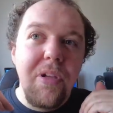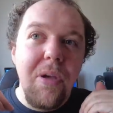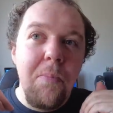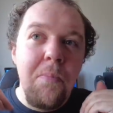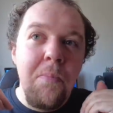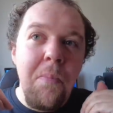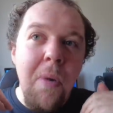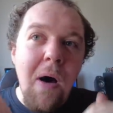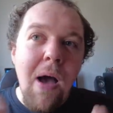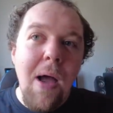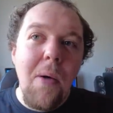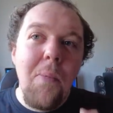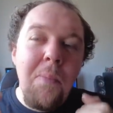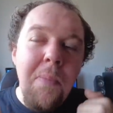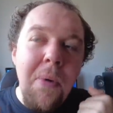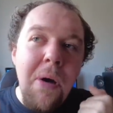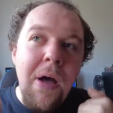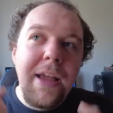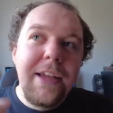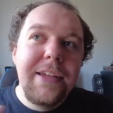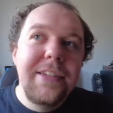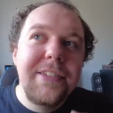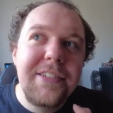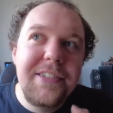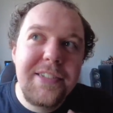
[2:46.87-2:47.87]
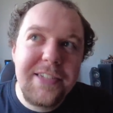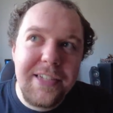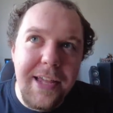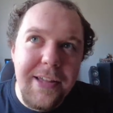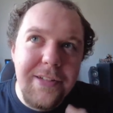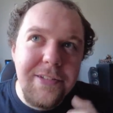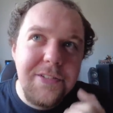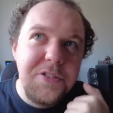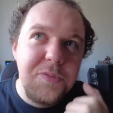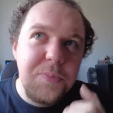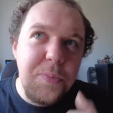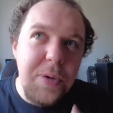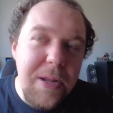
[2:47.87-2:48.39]
my
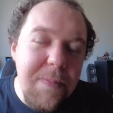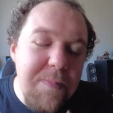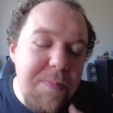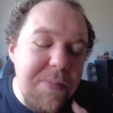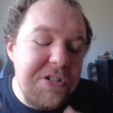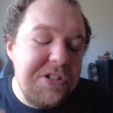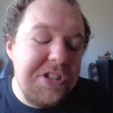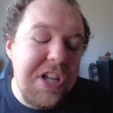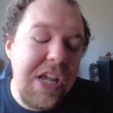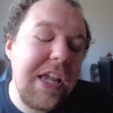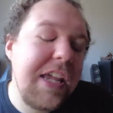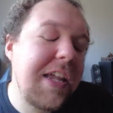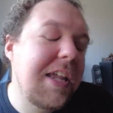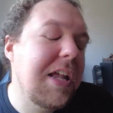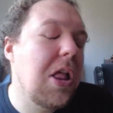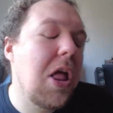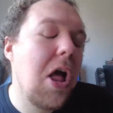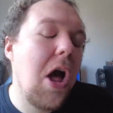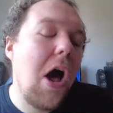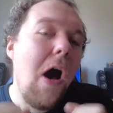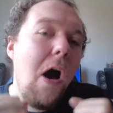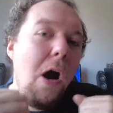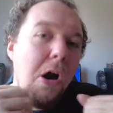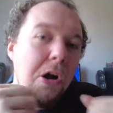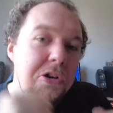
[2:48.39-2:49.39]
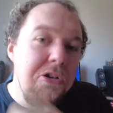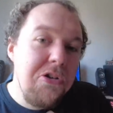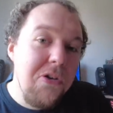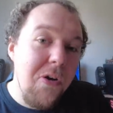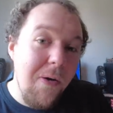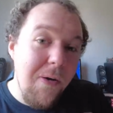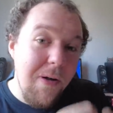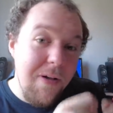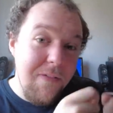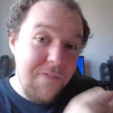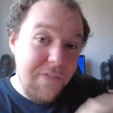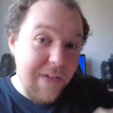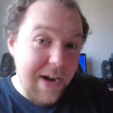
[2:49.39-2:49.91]
skills in particular are
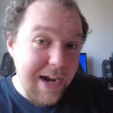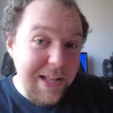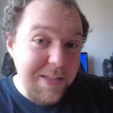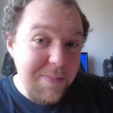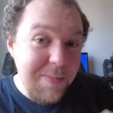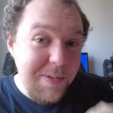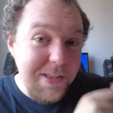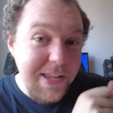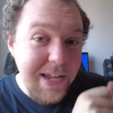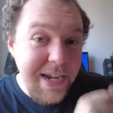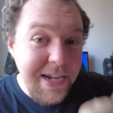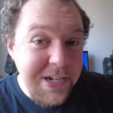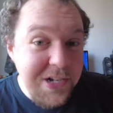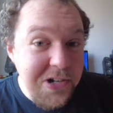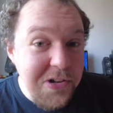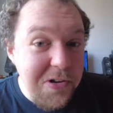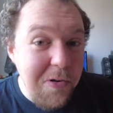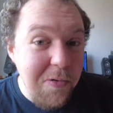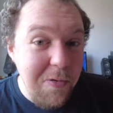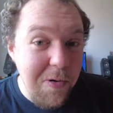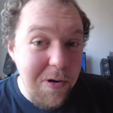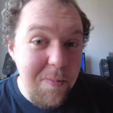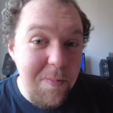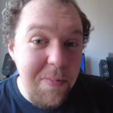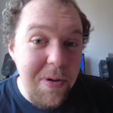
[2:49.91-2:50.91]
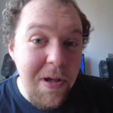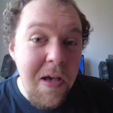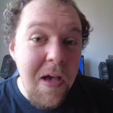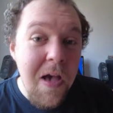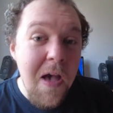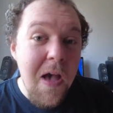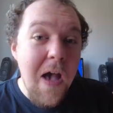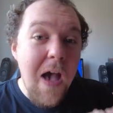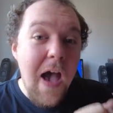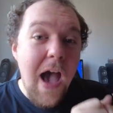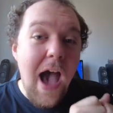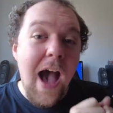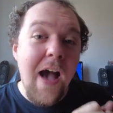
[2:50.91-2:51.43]
not available in Europe,
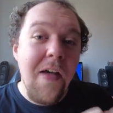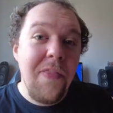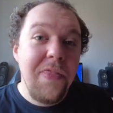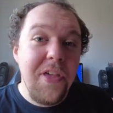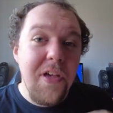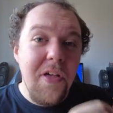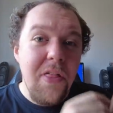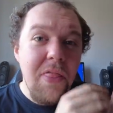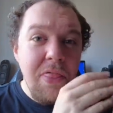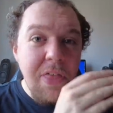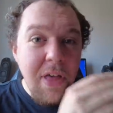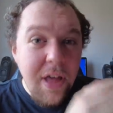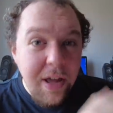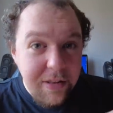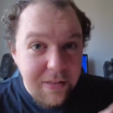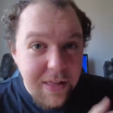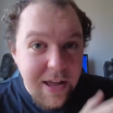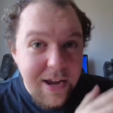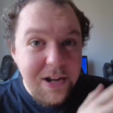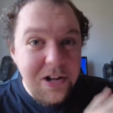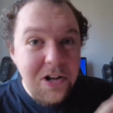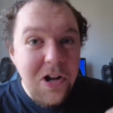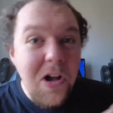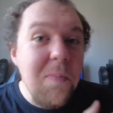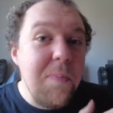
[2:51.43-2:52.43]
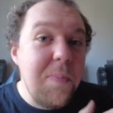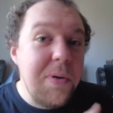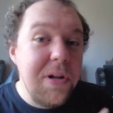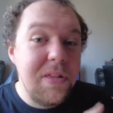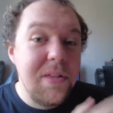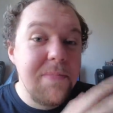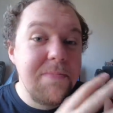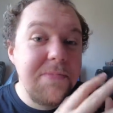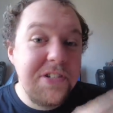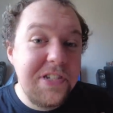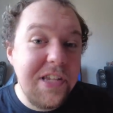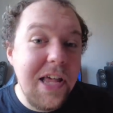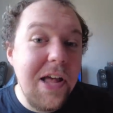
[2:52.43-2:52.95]
and that that company
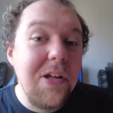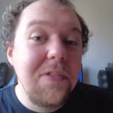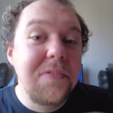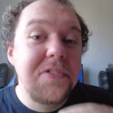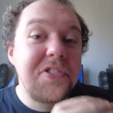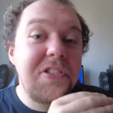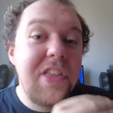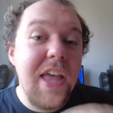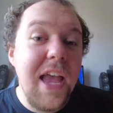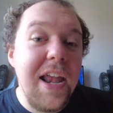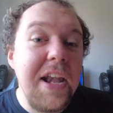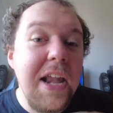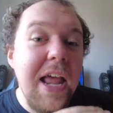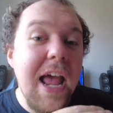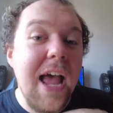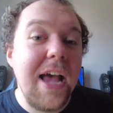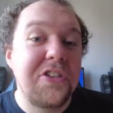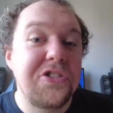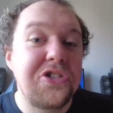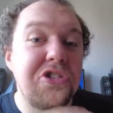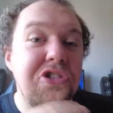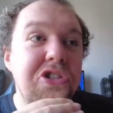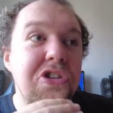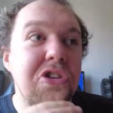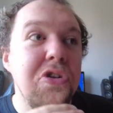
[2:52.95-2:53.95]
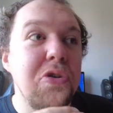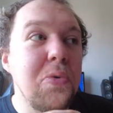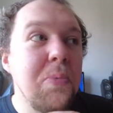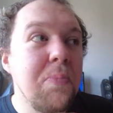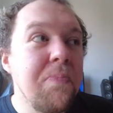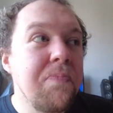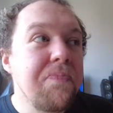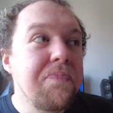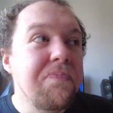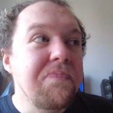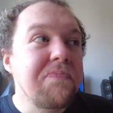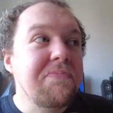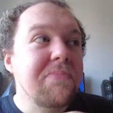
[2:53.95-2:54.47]
themselves then has to
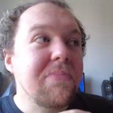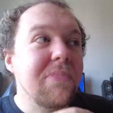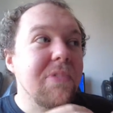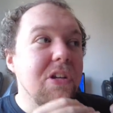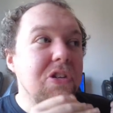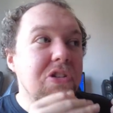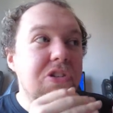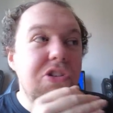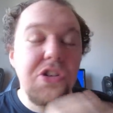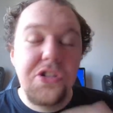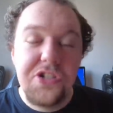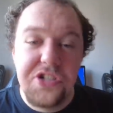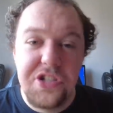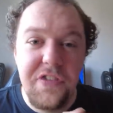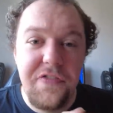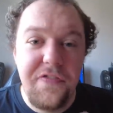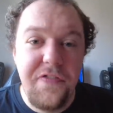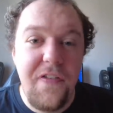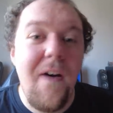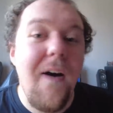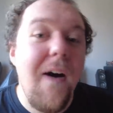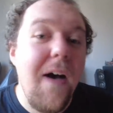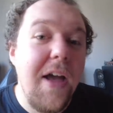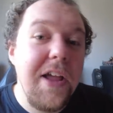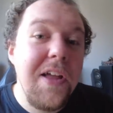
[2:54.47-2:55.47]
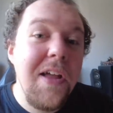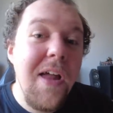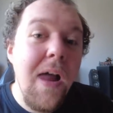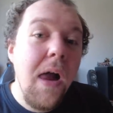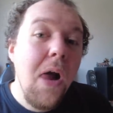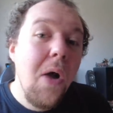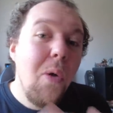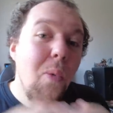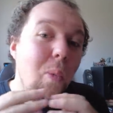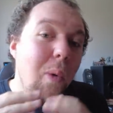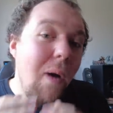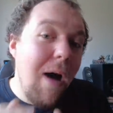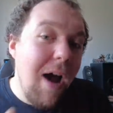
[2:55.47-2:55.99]
justify
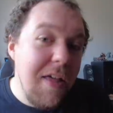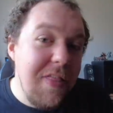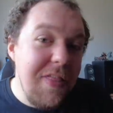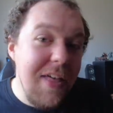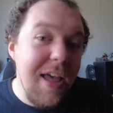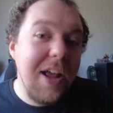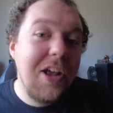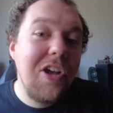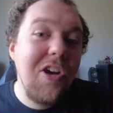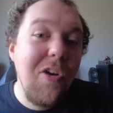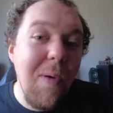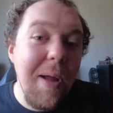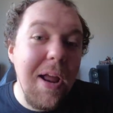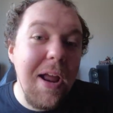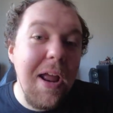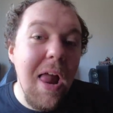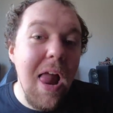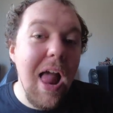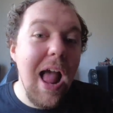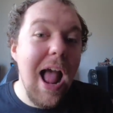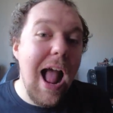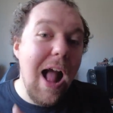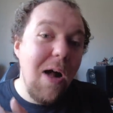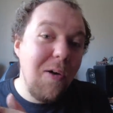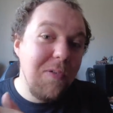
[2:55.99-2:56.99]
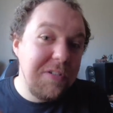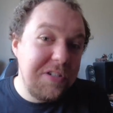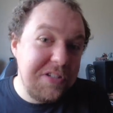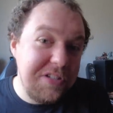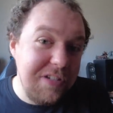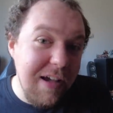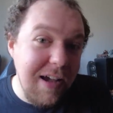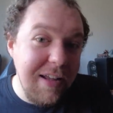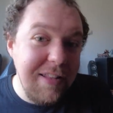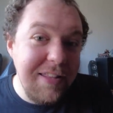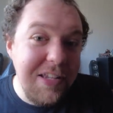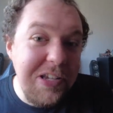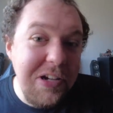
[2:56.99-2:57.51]
why they're going
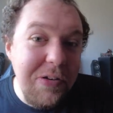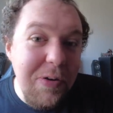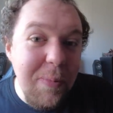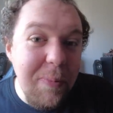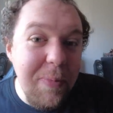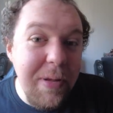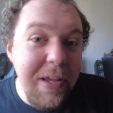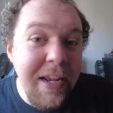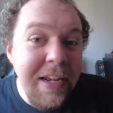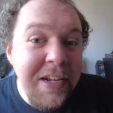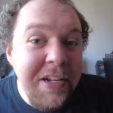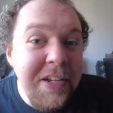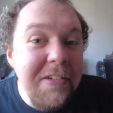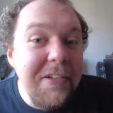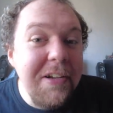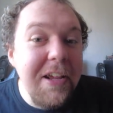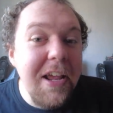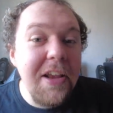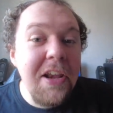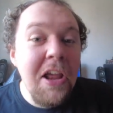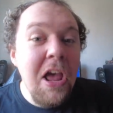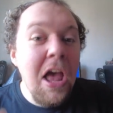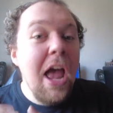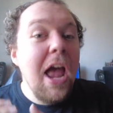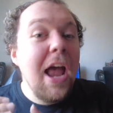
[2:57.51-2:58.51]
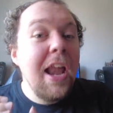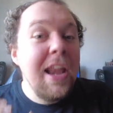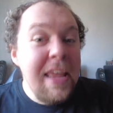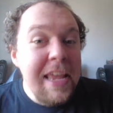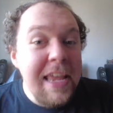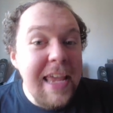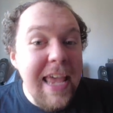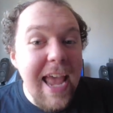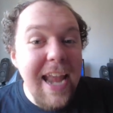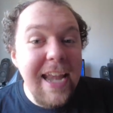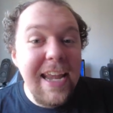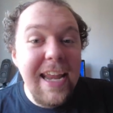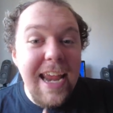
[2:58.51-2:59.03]
outside the European Union. And
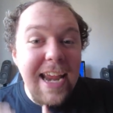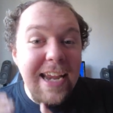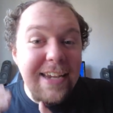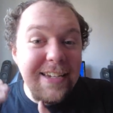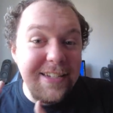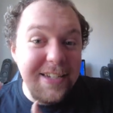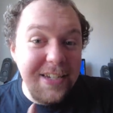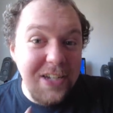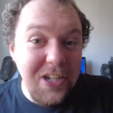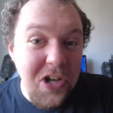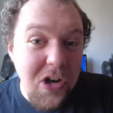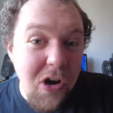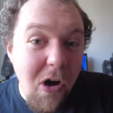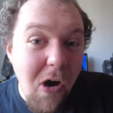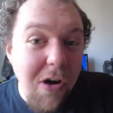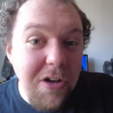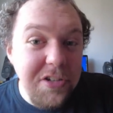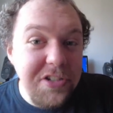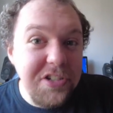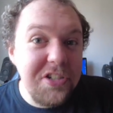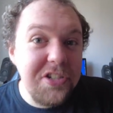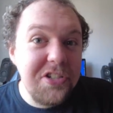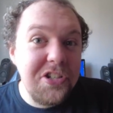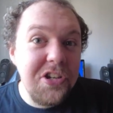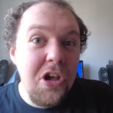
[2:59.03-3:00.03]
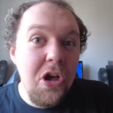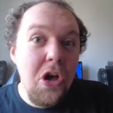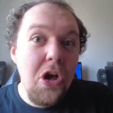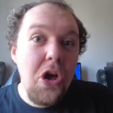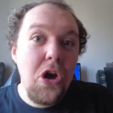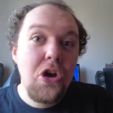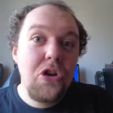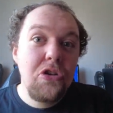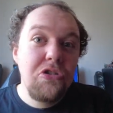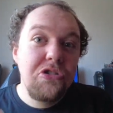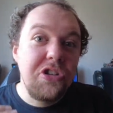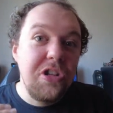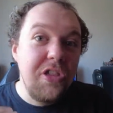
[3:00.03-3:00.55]
again, it's a cost
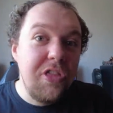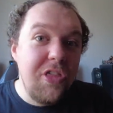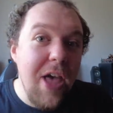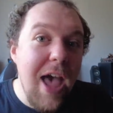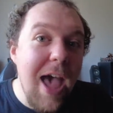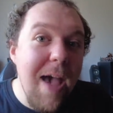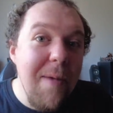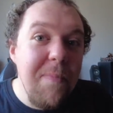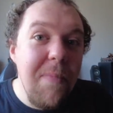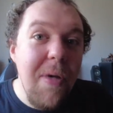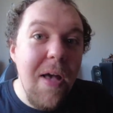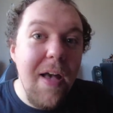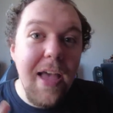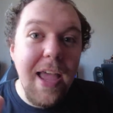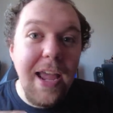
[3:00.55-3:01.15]
to them,